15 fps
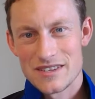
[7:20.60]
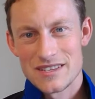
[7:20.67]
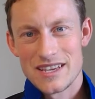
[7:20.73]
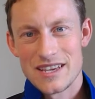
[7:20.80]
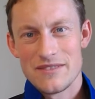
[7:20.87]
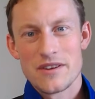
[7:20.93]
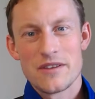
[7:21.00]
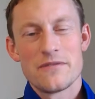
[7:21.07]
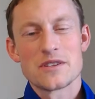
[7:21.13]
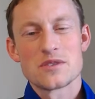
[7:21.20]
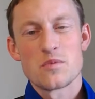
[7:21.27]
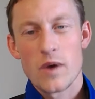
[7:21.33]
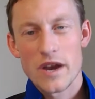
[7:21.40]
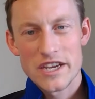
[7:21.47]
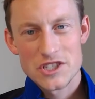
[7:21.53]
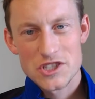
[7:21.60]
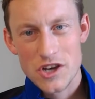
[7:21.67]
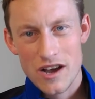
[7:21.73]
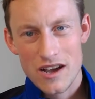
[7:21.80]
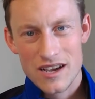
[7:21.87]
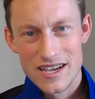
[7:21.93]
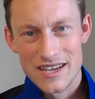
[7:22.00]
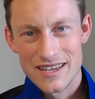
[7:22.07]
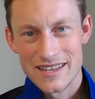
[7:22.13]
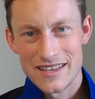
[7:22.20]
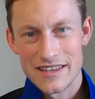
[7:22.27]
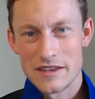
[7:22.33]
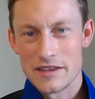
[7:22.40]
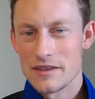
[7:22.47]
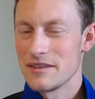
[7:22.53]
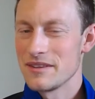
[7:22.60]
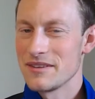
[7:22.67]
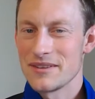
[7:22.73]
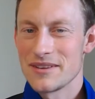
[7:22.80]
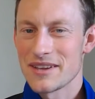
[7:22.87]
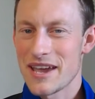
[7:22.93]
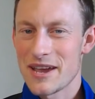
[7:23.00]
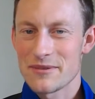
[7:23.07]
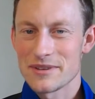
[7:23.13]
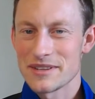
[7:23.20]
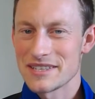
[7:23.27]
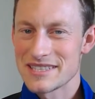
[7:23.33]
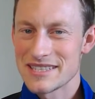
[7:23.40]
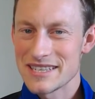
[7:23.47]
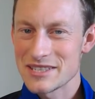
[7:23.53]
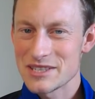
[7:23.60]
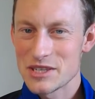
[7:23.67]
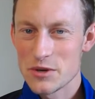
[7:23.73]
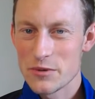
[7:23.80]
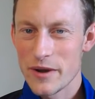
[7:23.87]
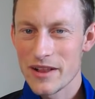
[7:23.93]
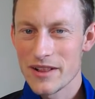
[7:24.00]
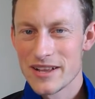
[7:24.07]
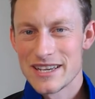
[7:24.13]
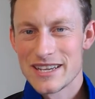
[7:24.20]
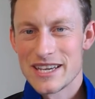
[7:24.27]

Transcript: Even if it's white chalk, you can't really see it too well.